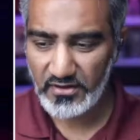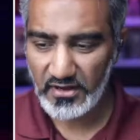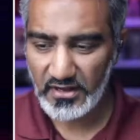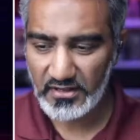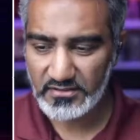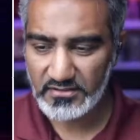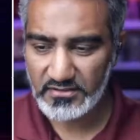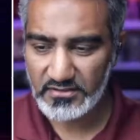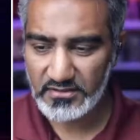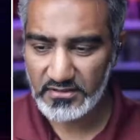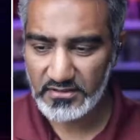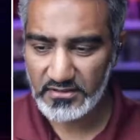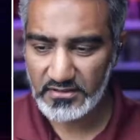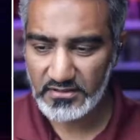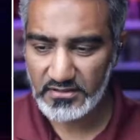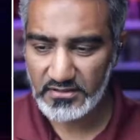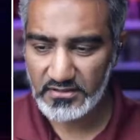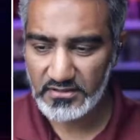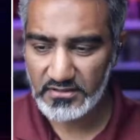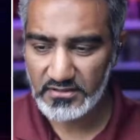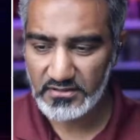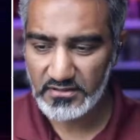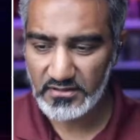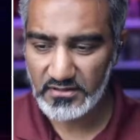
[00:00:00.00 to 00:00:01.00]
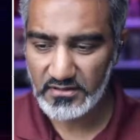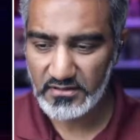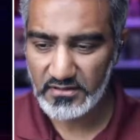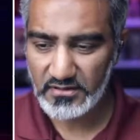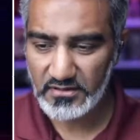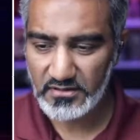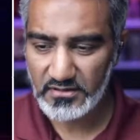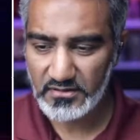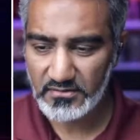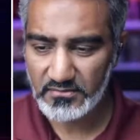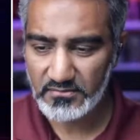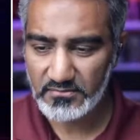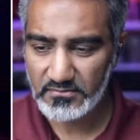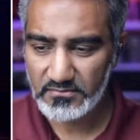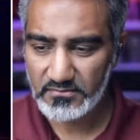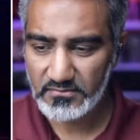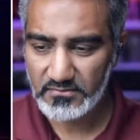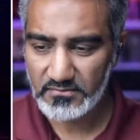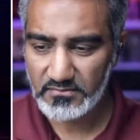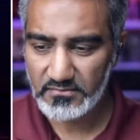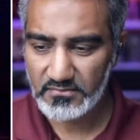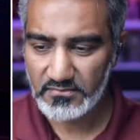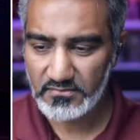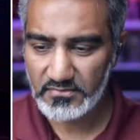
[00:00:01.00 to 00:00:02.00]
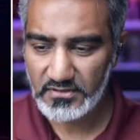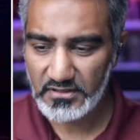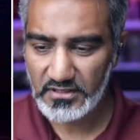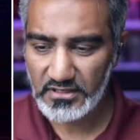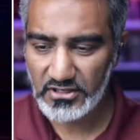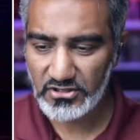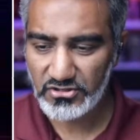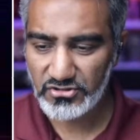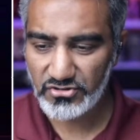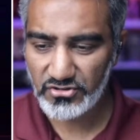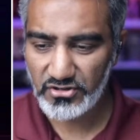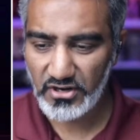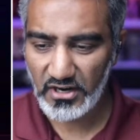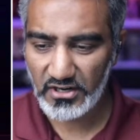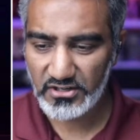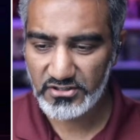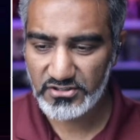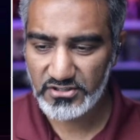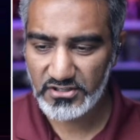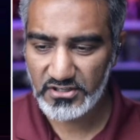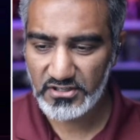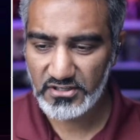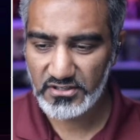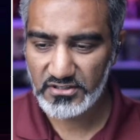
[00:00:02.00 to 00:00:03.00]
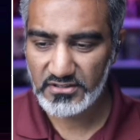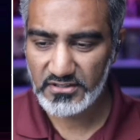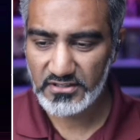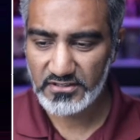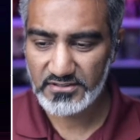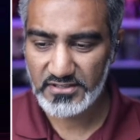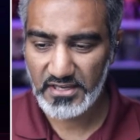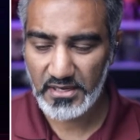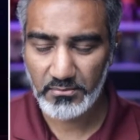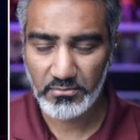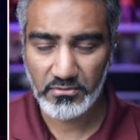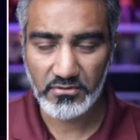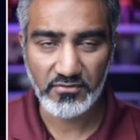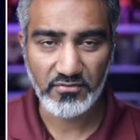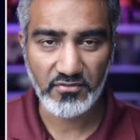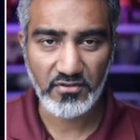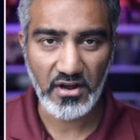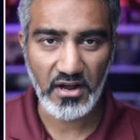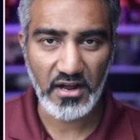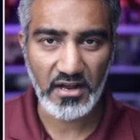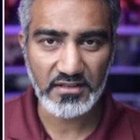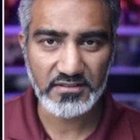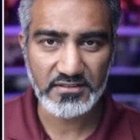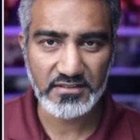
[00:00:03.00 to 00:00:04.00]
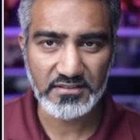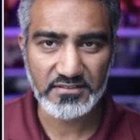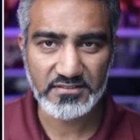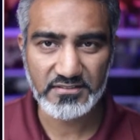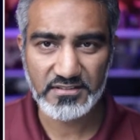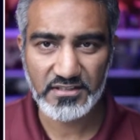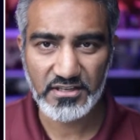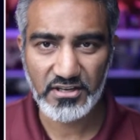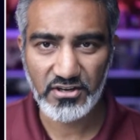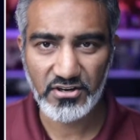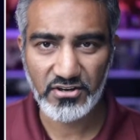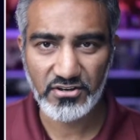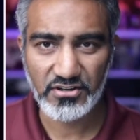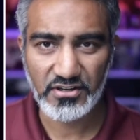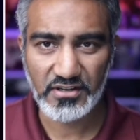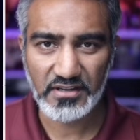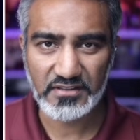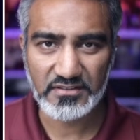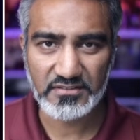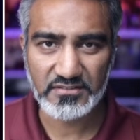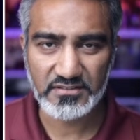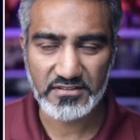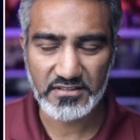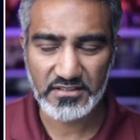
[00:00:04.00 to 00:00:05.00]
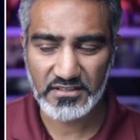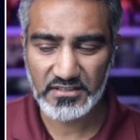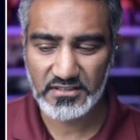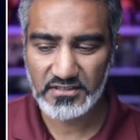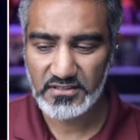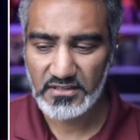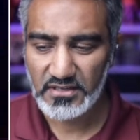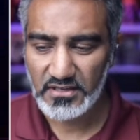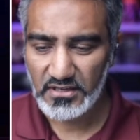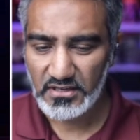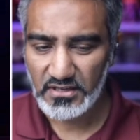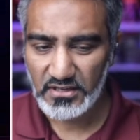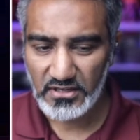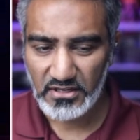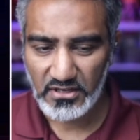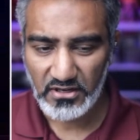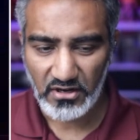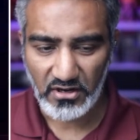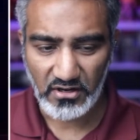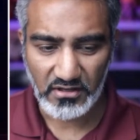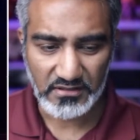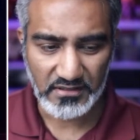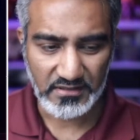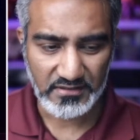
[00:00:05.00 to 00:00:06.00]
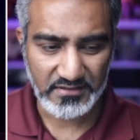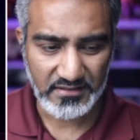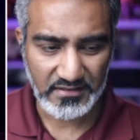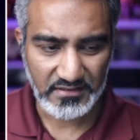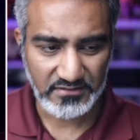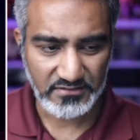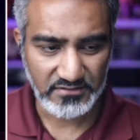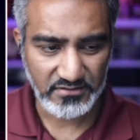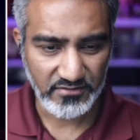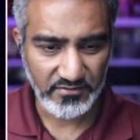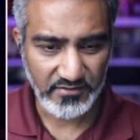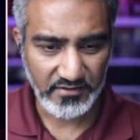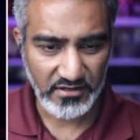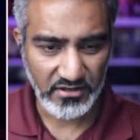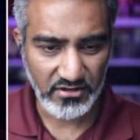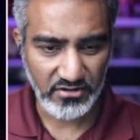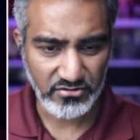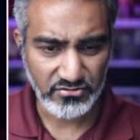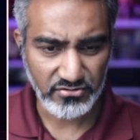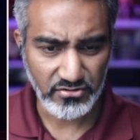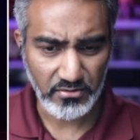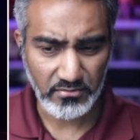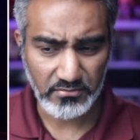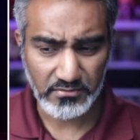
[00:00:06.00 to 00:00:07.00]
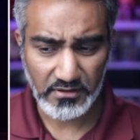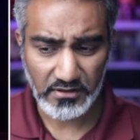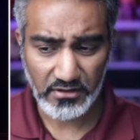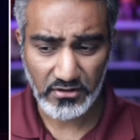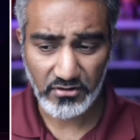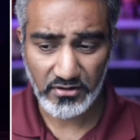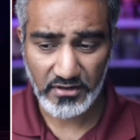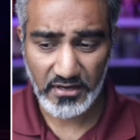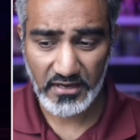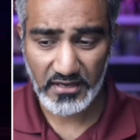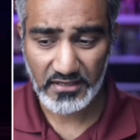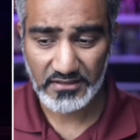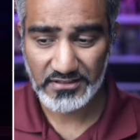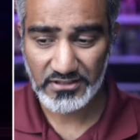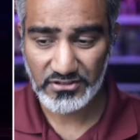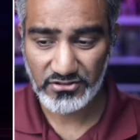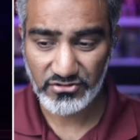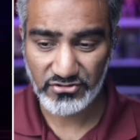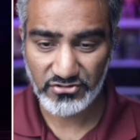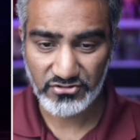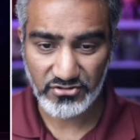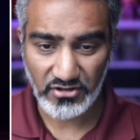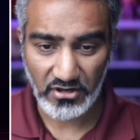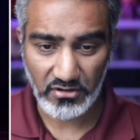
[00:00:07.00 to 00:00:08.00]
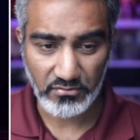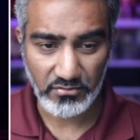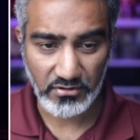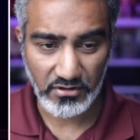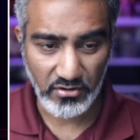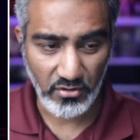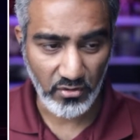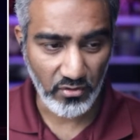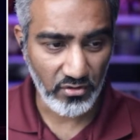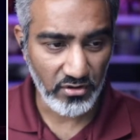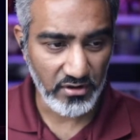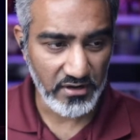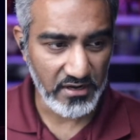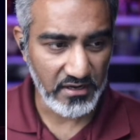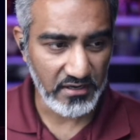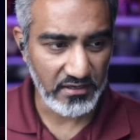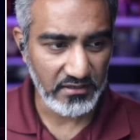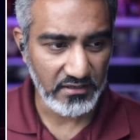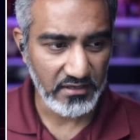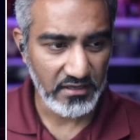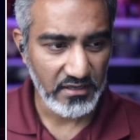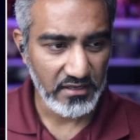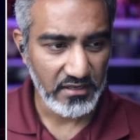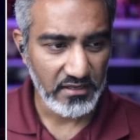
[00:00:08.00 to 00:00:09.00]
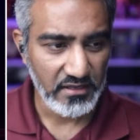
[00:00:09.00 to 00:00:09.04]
got the introduction, the table of contents here. You can see all the things over here. So I'm like, okay, I need to start recording.